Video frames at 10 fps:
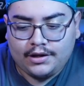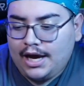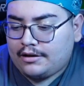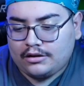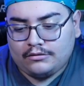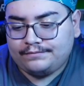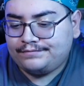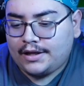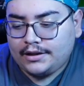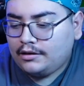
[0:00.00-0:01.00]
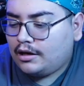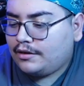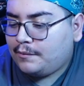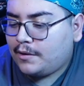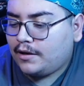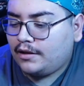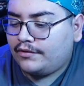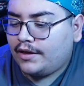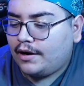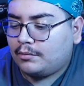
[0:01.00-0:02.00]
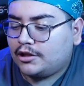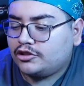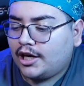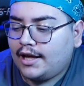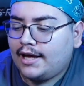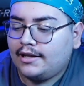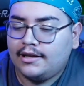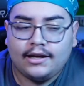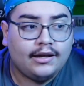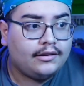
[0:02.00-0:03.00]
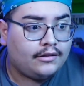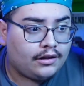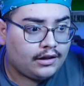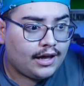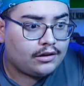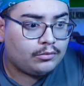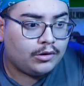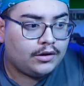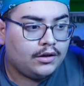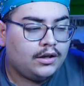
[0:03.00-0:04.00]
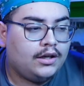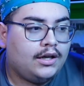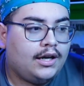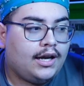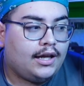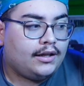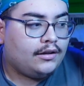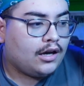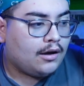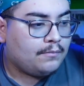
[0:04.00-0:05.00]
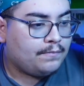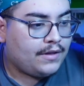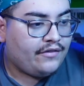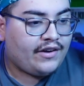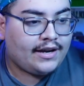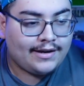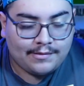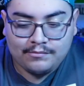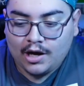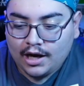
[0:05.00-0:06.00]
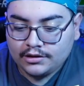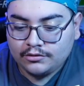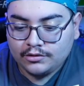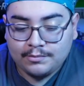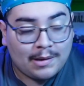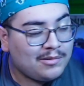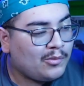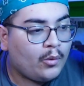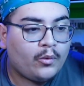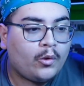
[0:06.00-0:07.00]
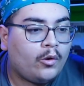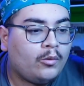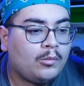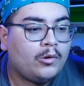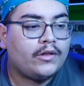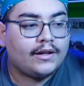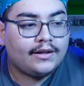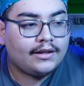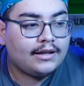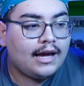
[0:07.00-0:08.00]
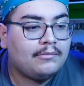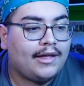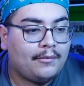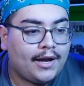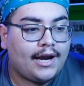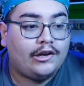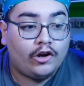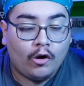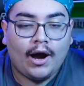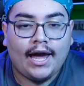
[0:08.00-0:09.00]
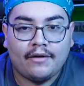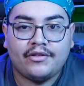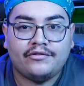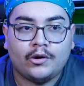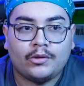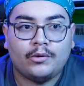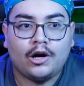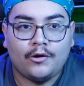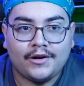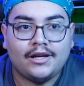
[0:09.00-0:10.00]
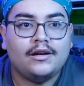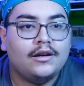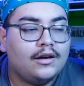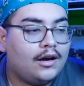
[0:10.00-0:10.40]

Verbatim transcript: yeah. So I think I think we're gonna leave it there. I'm gonna try to edit this last one, and um, if I am not too, maybe we'll record one more, then take the nap. That way, I know I have the fourth one already